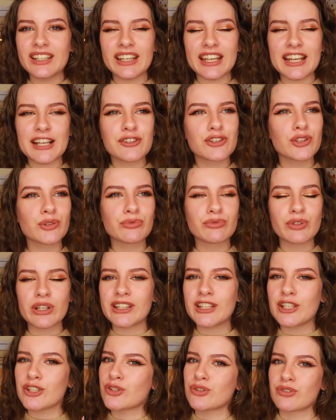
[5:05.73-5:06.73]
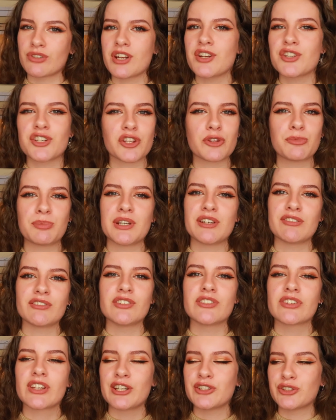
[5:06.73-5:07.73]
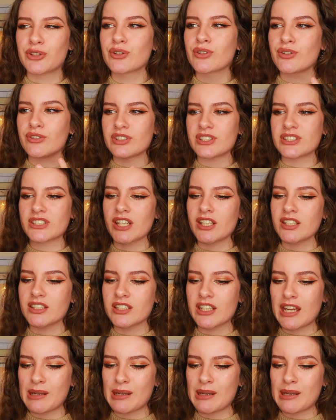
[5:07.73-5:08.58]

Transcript: It's a really strange experience. I don't understand.